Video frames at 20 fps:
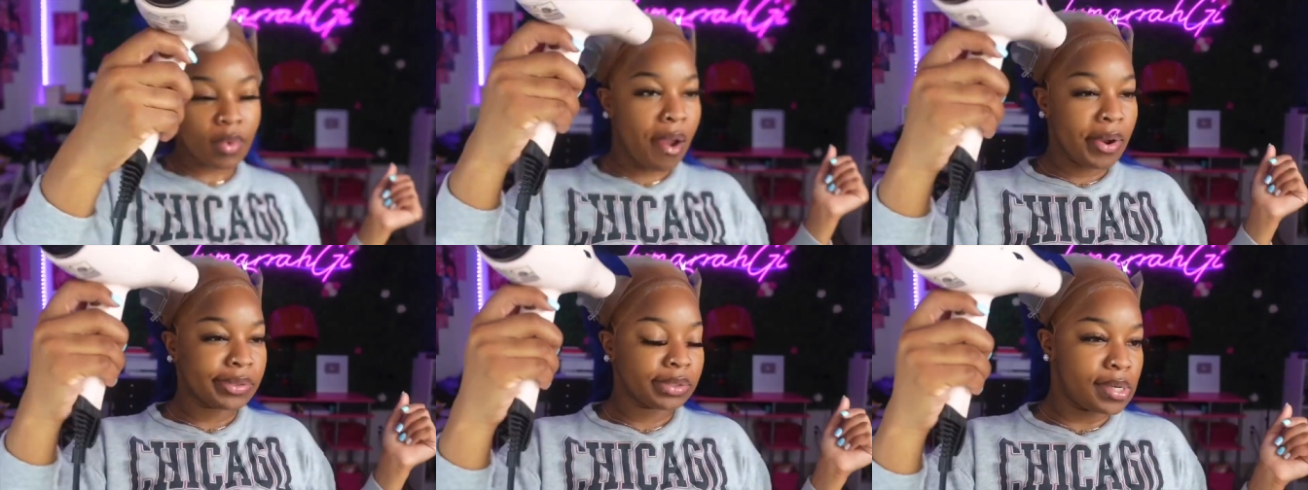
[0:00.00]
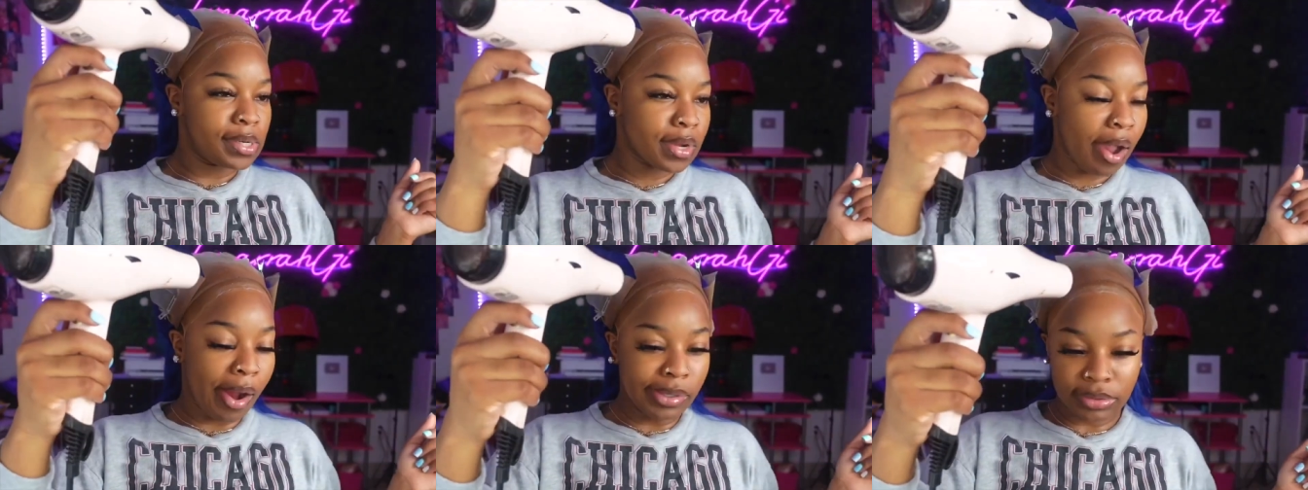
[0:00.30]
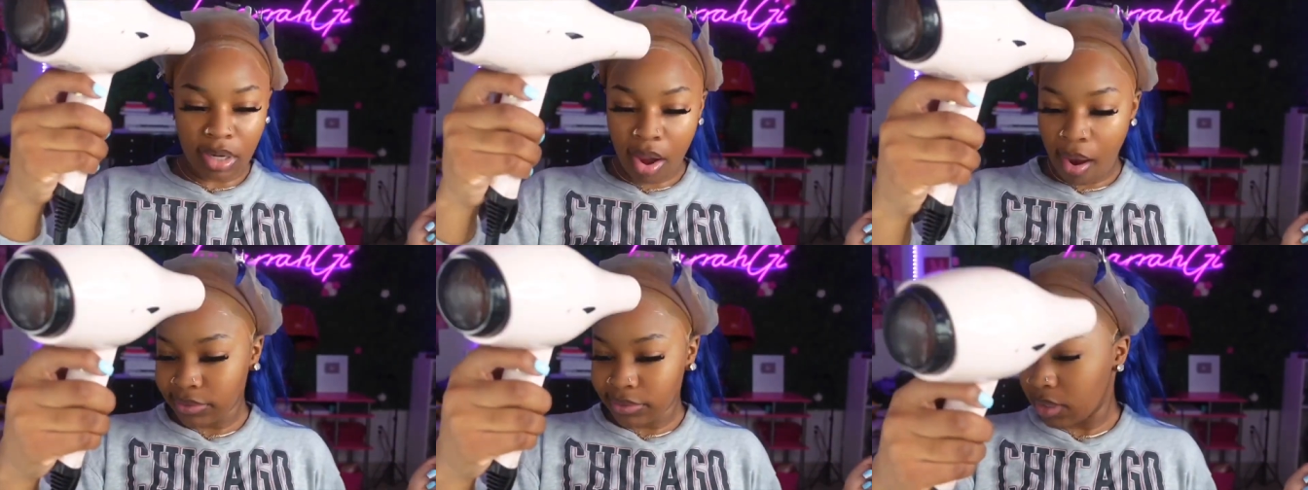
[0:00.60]
products just
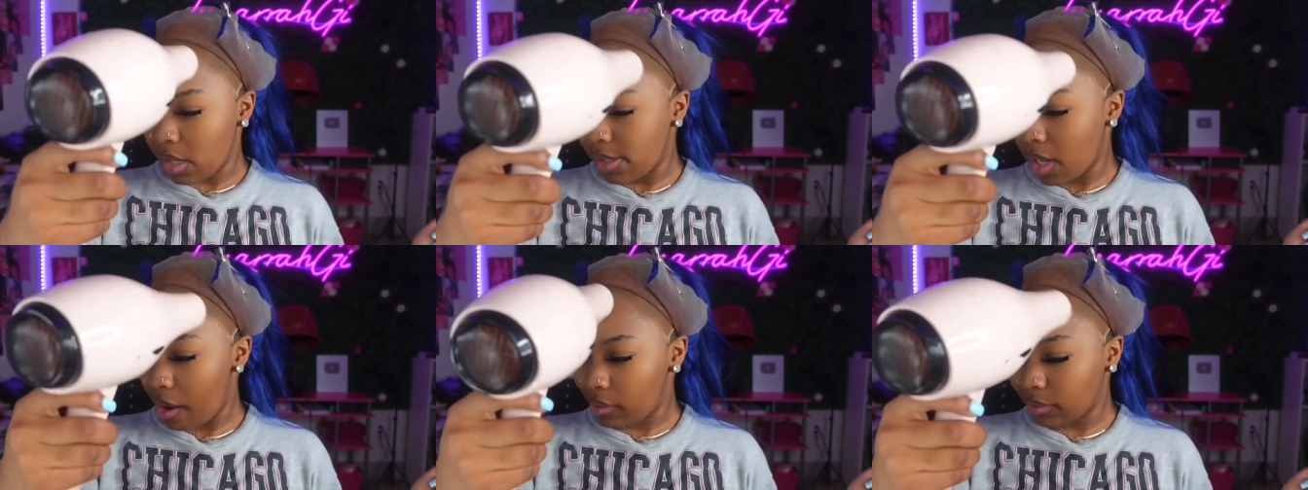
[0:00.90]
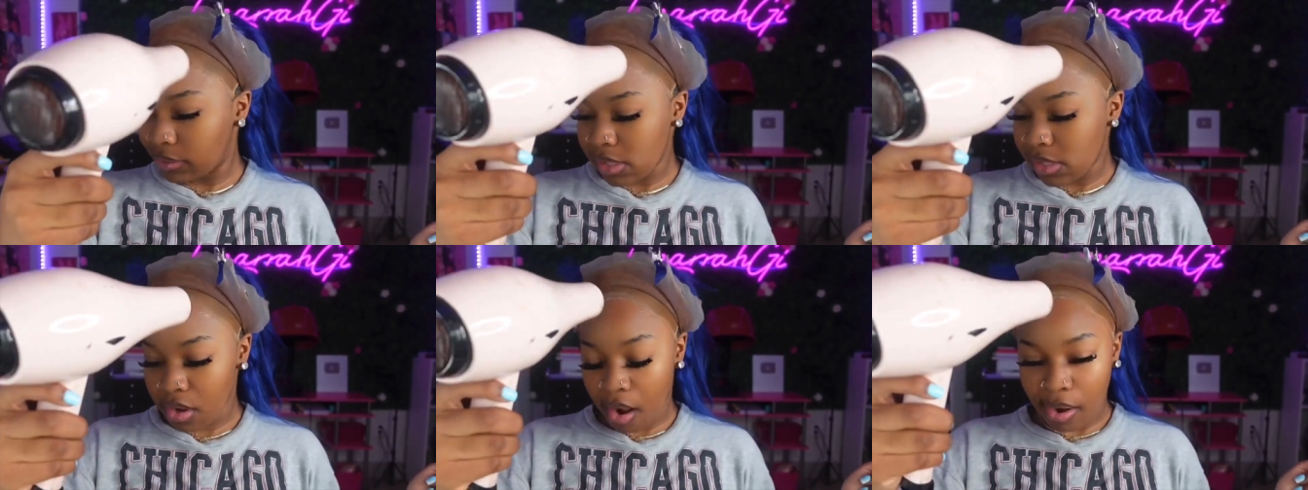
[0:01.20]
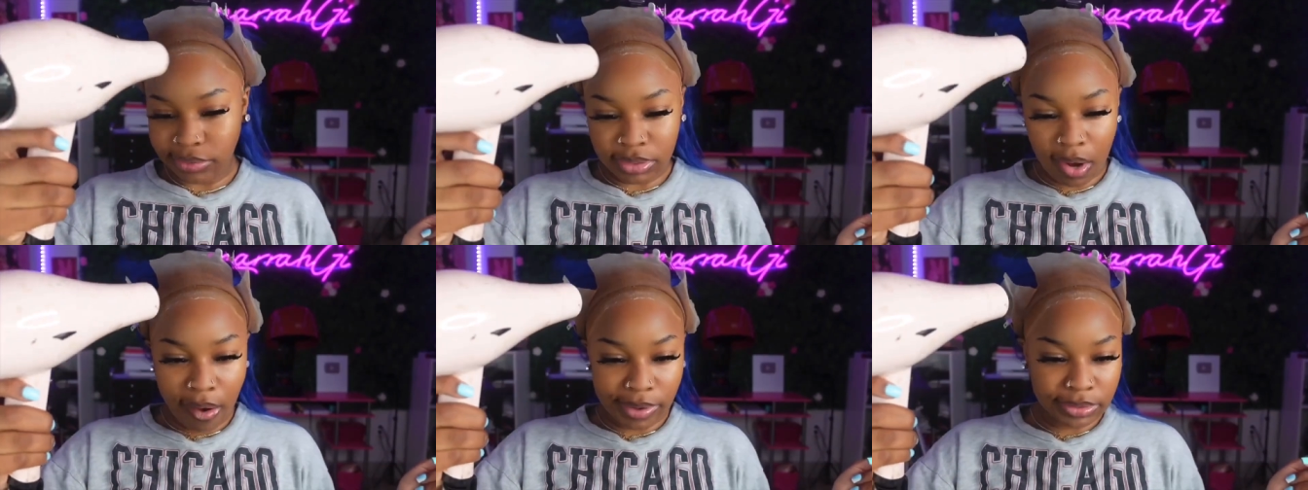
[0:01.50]
sitting, I just want to
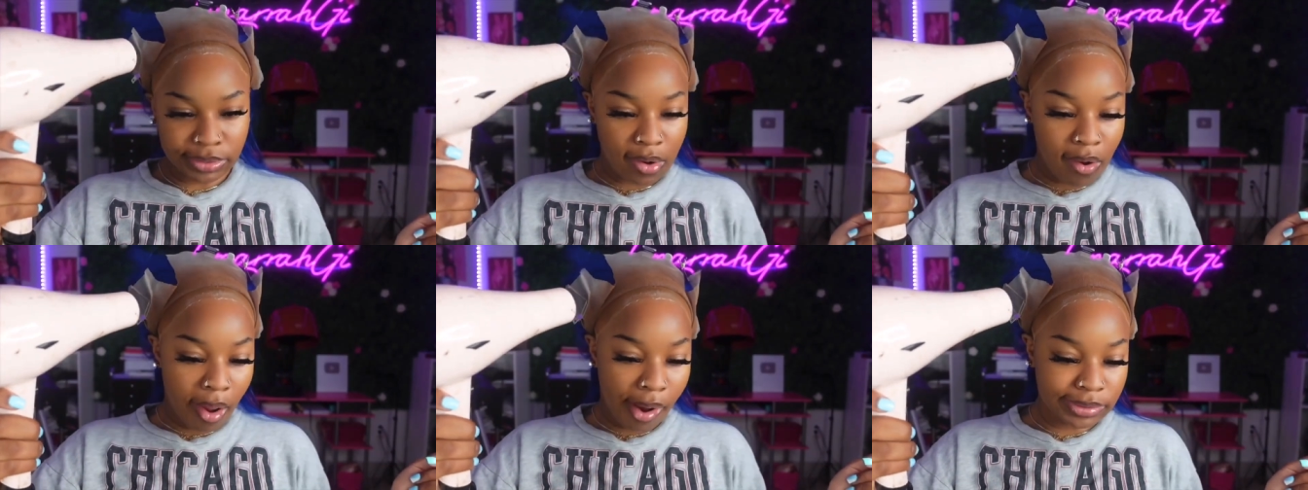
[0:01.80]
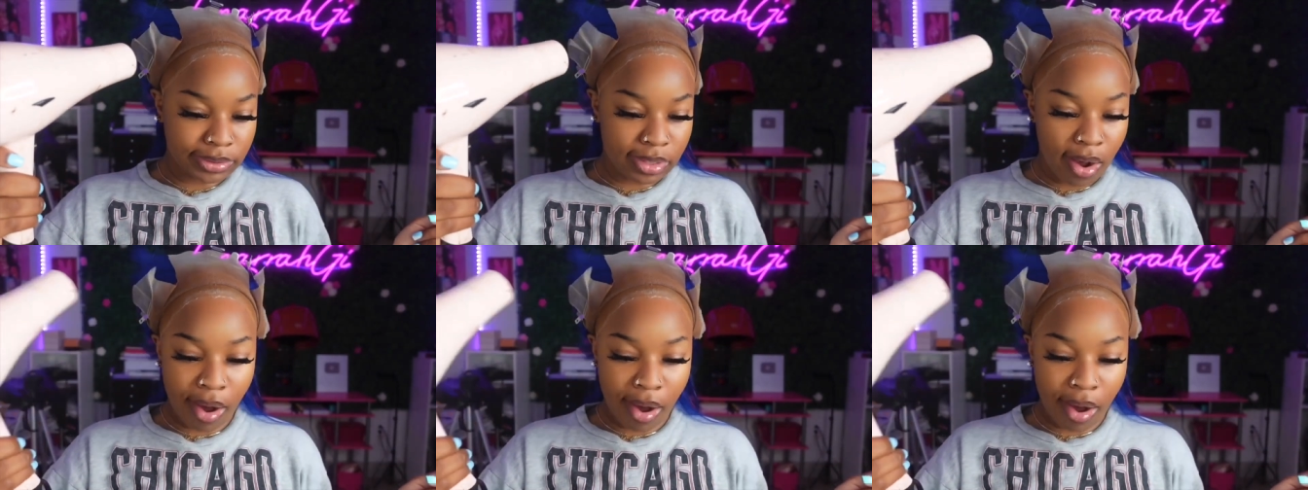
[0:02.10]
use the stuff that I